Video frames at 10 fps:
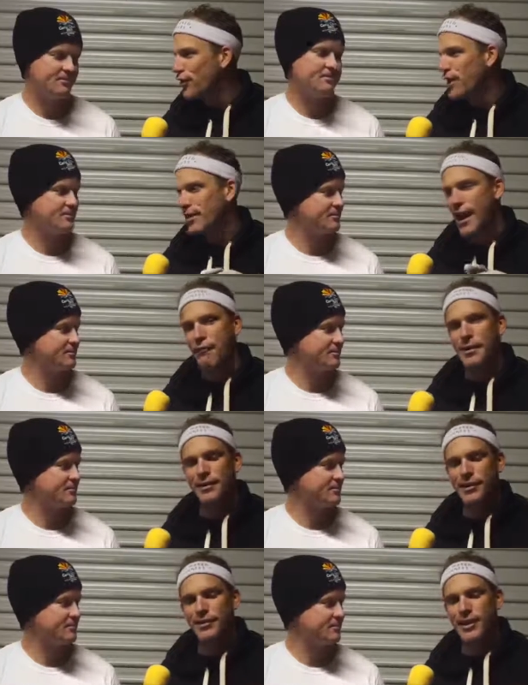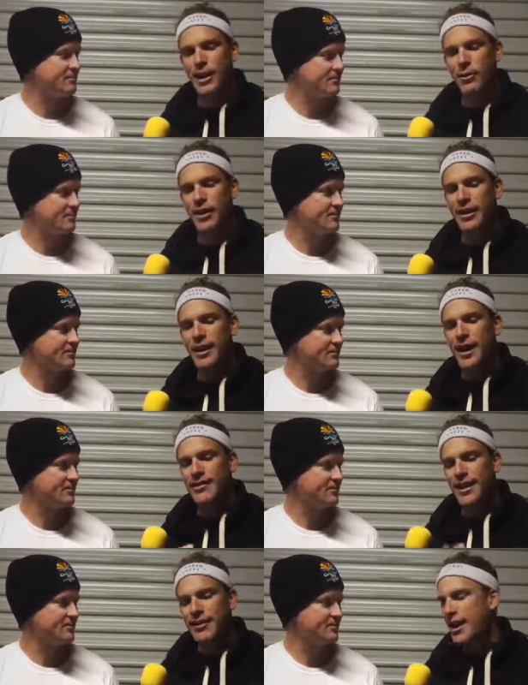Speaker 1: fans, they have been since day one. He's
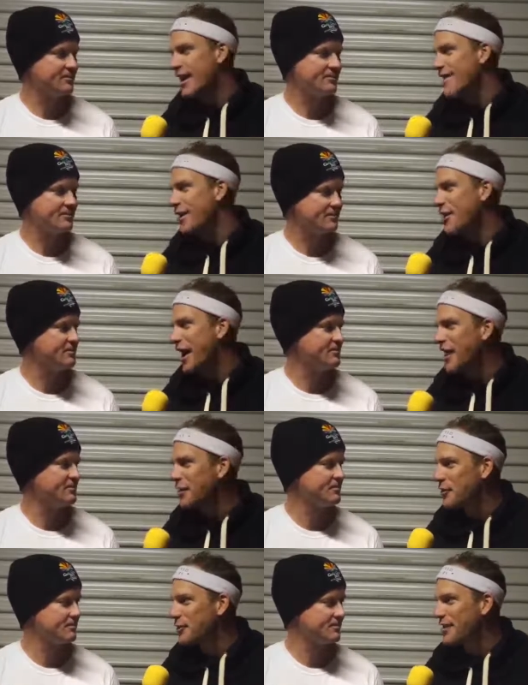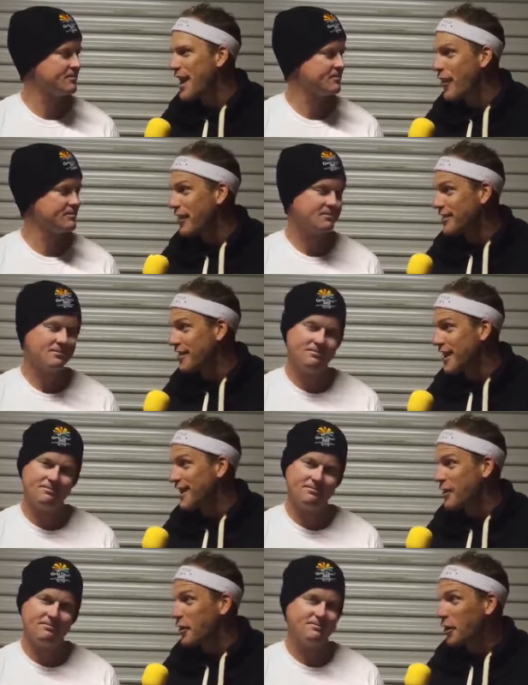even getting his own articles now, I think he's getting his
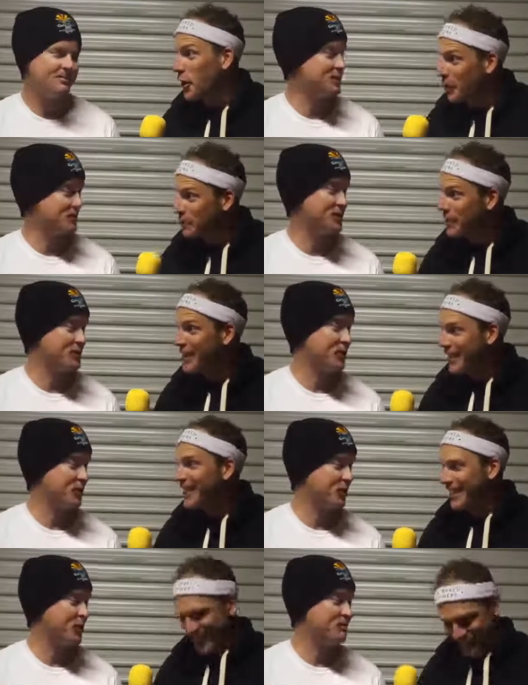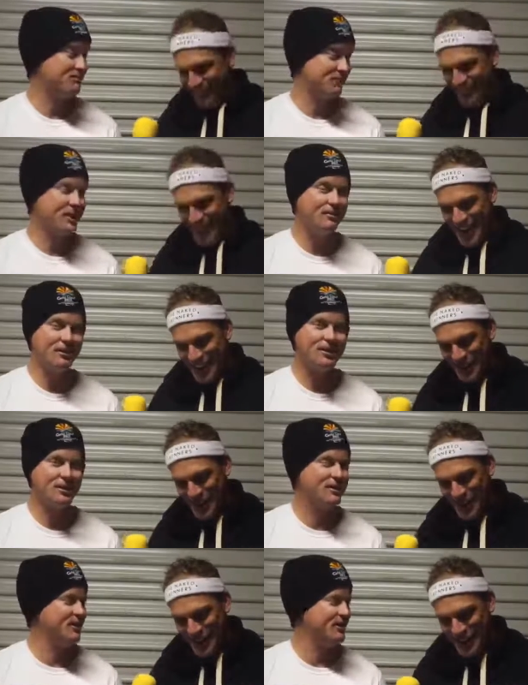own column.
Speaker 2: He's got his own column for, yeah, the, next, for
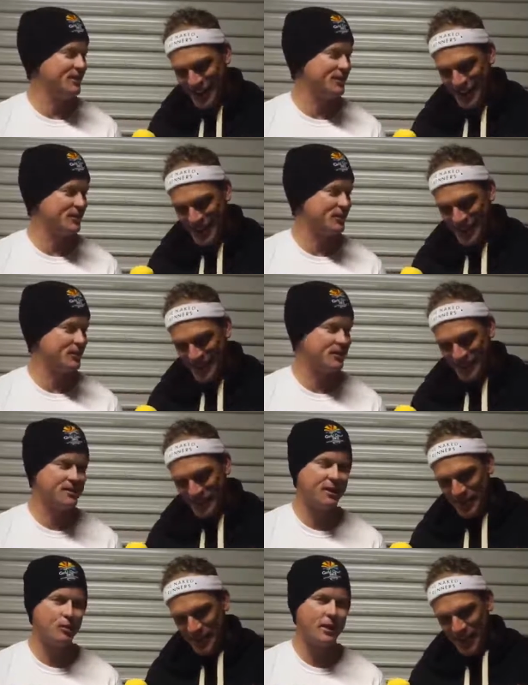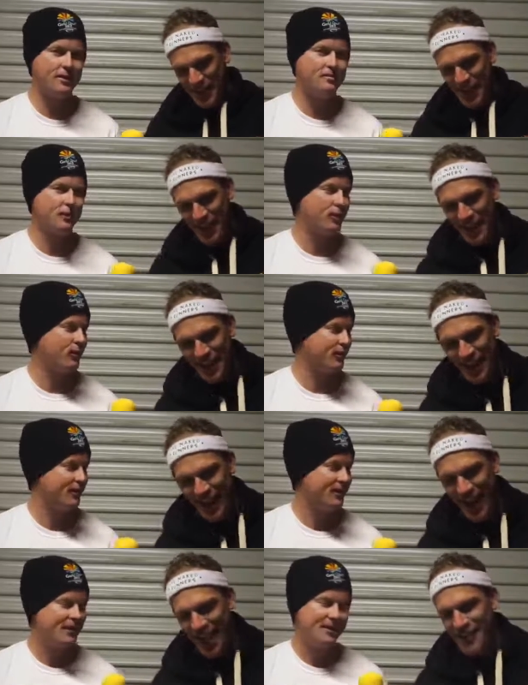the next year. He's doing his own wet
Speaker 1: blog.
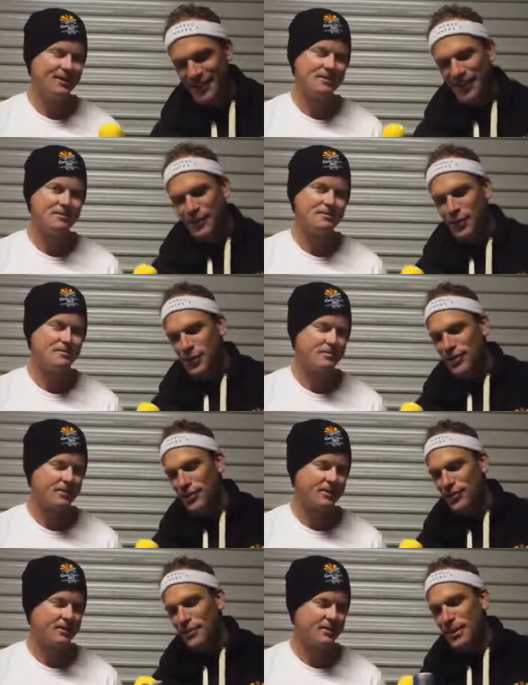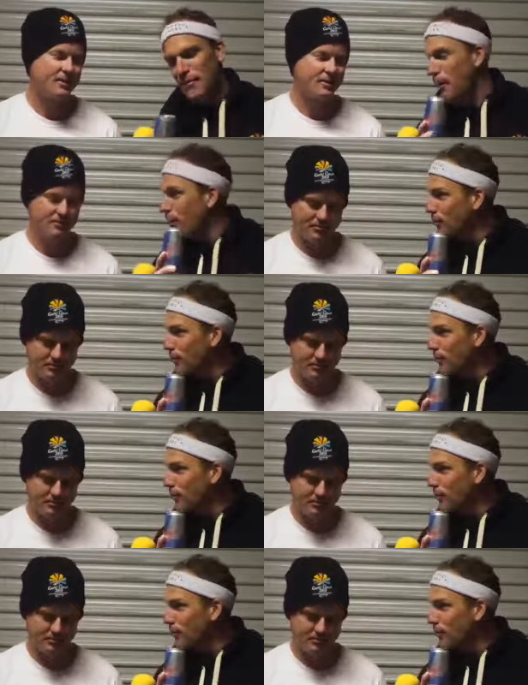And Schoolie's also been approached